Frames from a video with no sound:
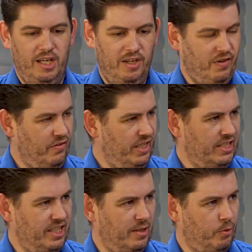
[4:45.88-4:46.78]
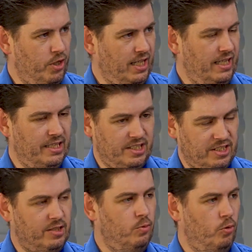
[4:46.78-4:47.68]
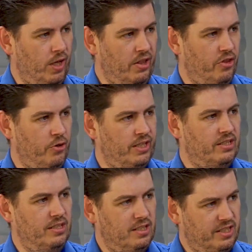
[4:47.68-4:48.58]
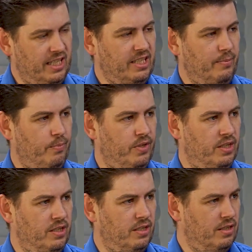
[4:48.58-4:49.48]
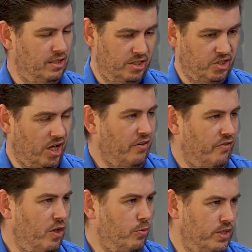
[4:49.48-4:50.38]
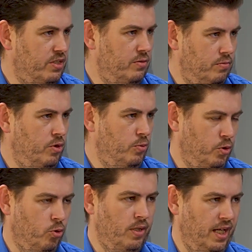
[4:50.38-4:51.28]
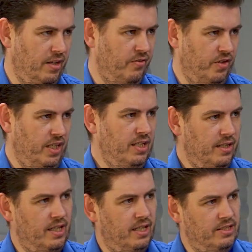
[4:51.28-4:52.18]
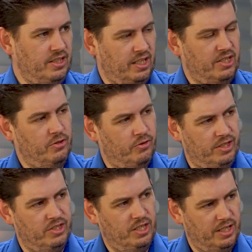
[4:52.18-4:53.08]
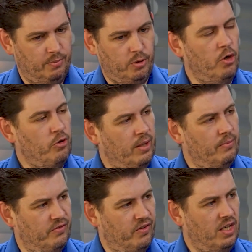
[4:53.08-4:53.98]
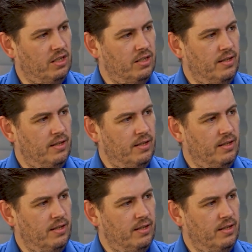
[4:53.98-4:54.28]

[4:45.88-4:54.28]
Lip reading: if everything's set up correctly, the system will run through it, set up the design file, which you would normally have a technician or engineer program the file.